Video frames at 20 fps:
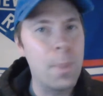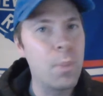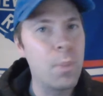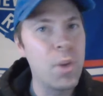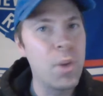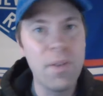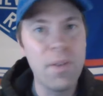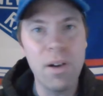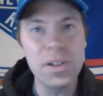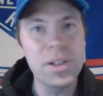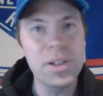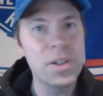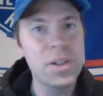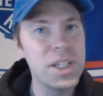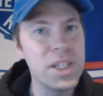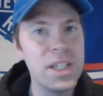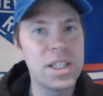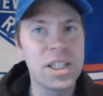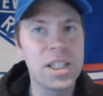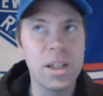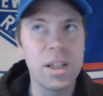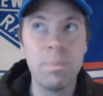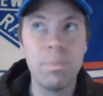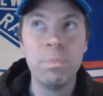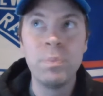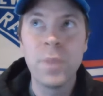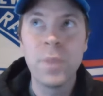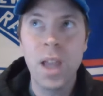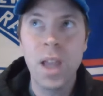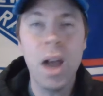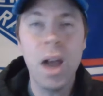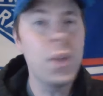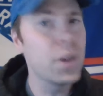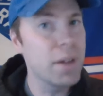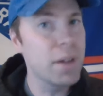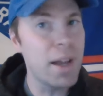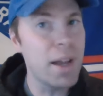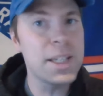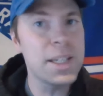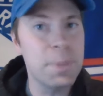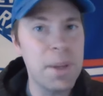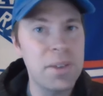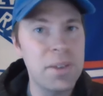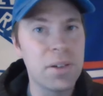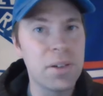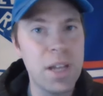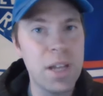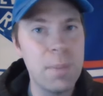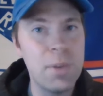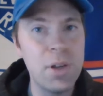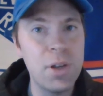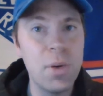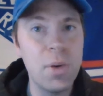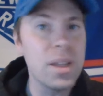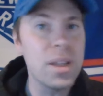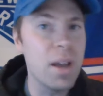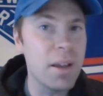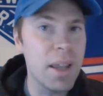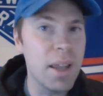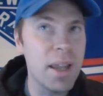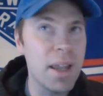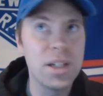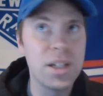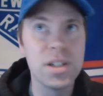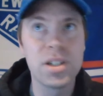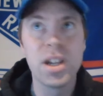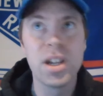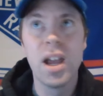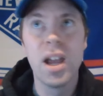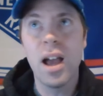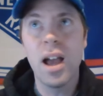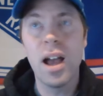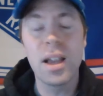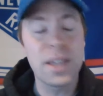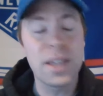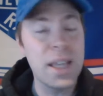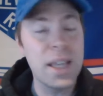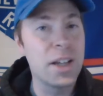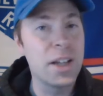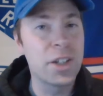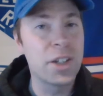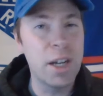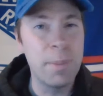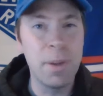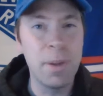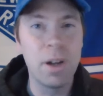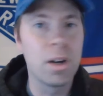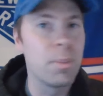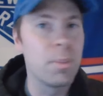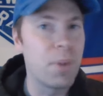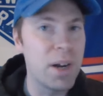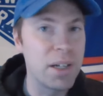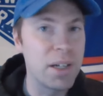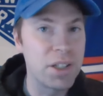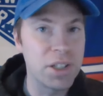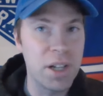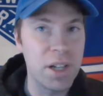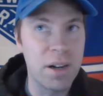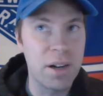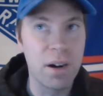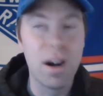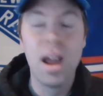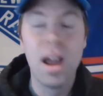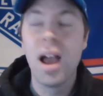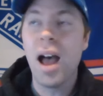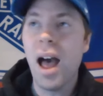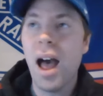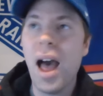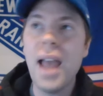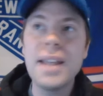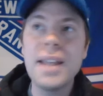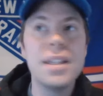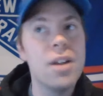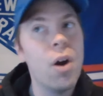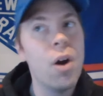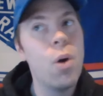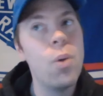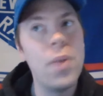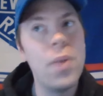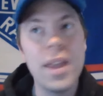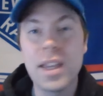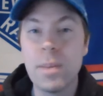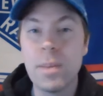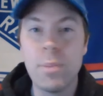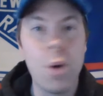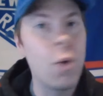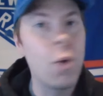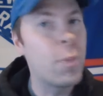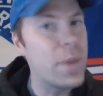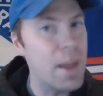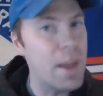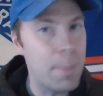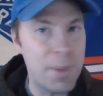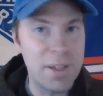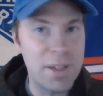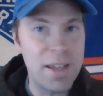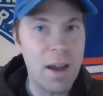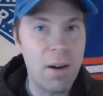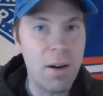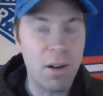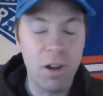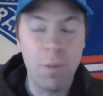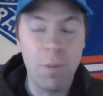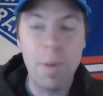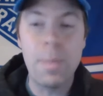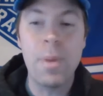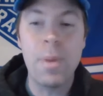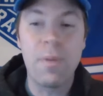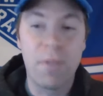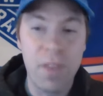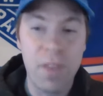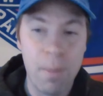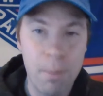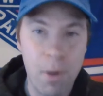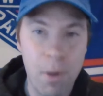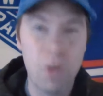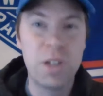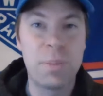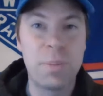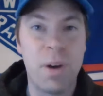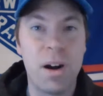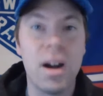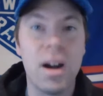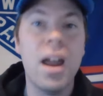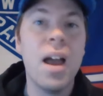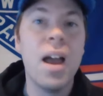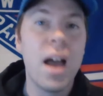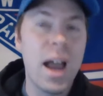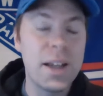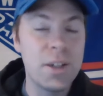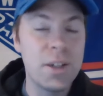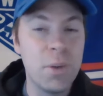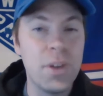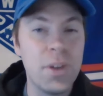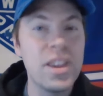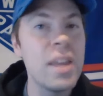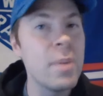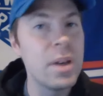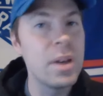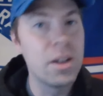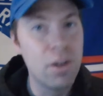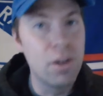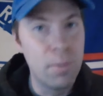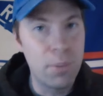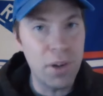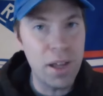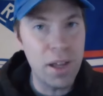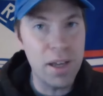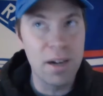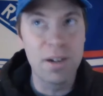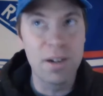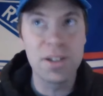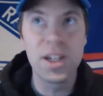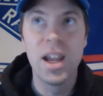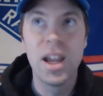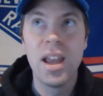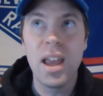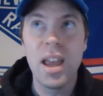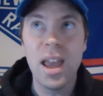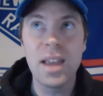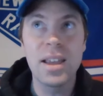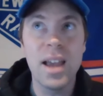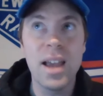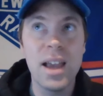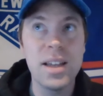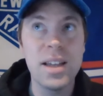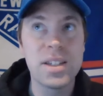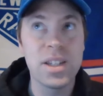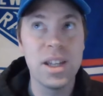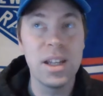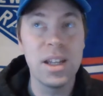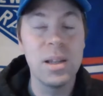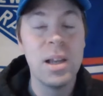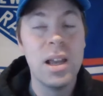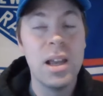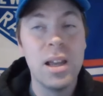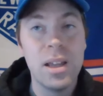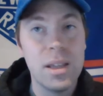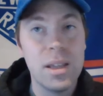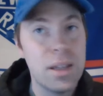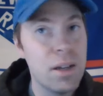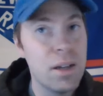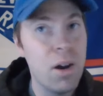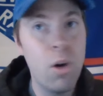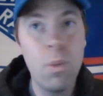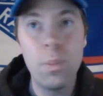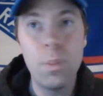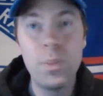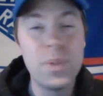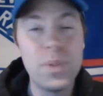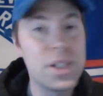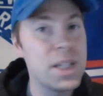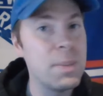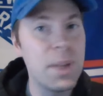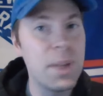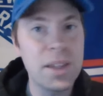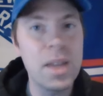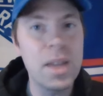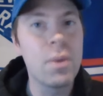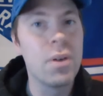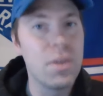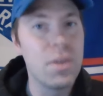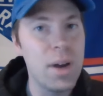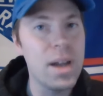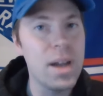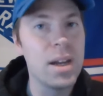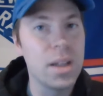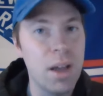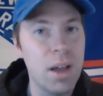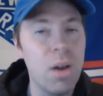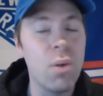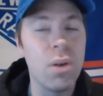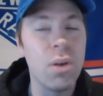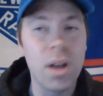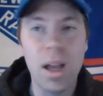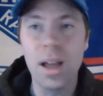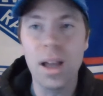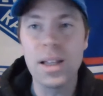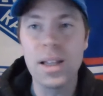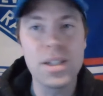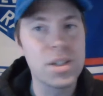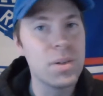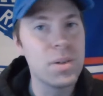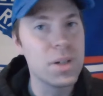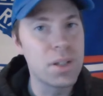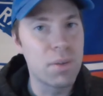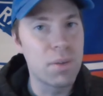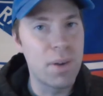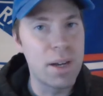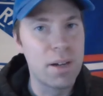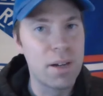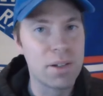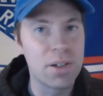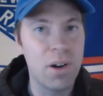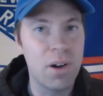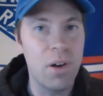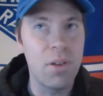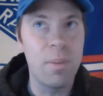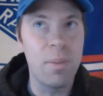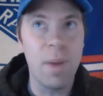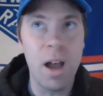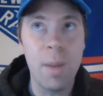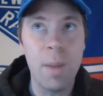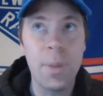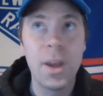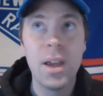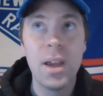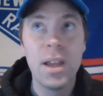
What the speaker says: We've also seen some other guys make their debut at young ages, Keandre Miller and Braden Schneider. I know they can both be up and down a little bit, but for the most part, I do think they've been good players and guys that, you know, seemed like they were ready to go as soon as the Rangers called them up.